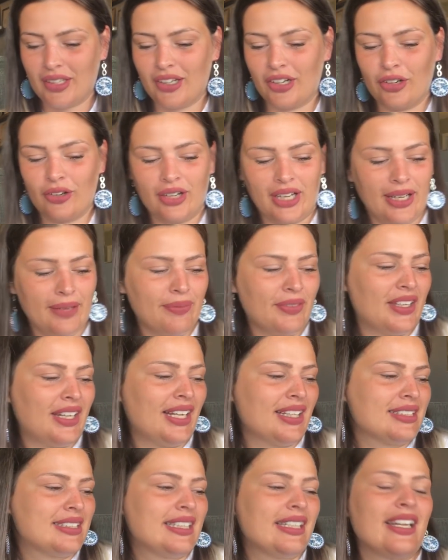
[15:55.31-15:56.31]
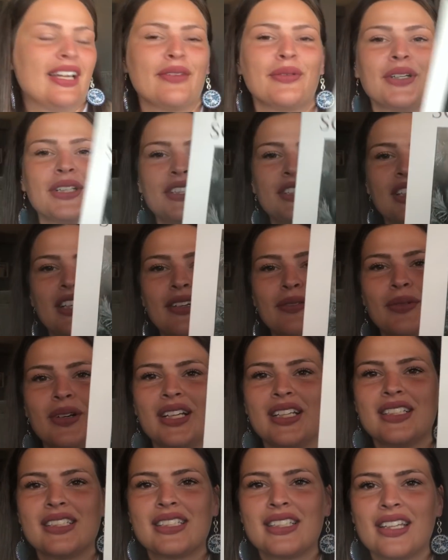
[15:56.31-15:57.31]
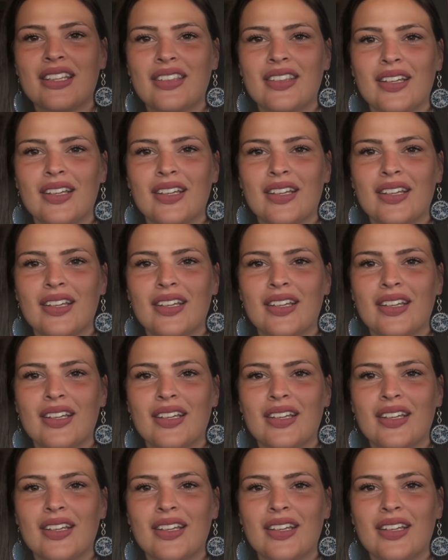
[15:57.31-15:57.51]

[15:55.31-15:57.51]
Okay, the next thing I worked on was